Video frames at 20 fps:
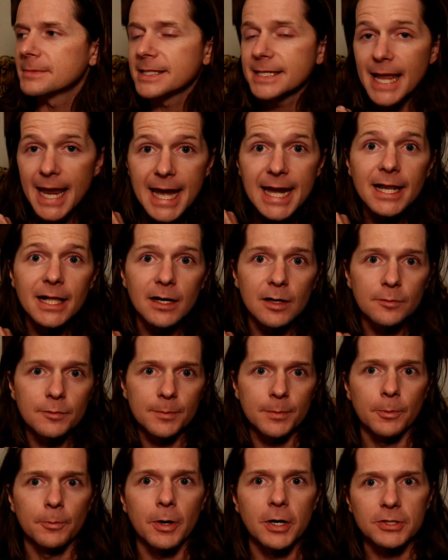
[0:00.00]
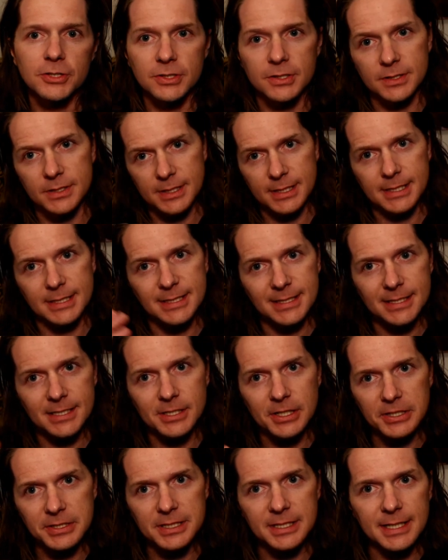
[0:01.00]
data from the watches can
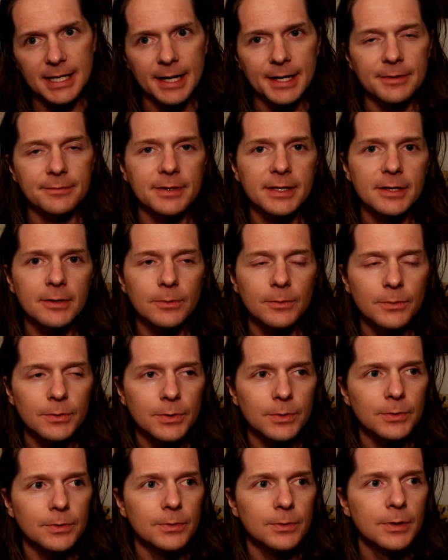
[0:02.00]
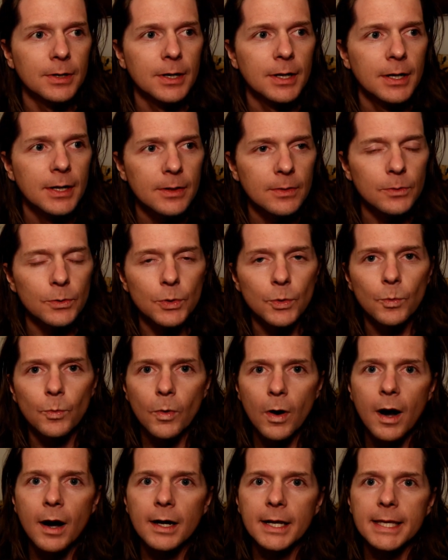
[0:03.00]
start to kind of get a little
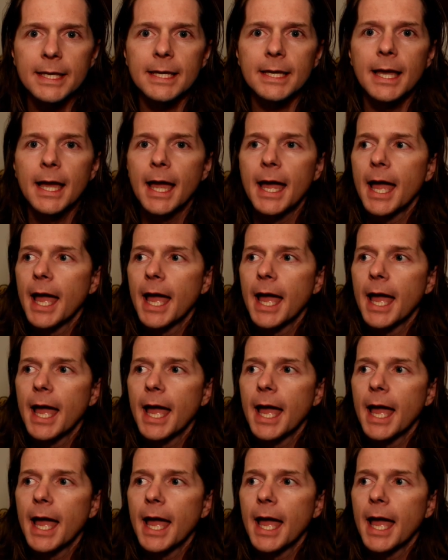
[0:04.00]
wonky.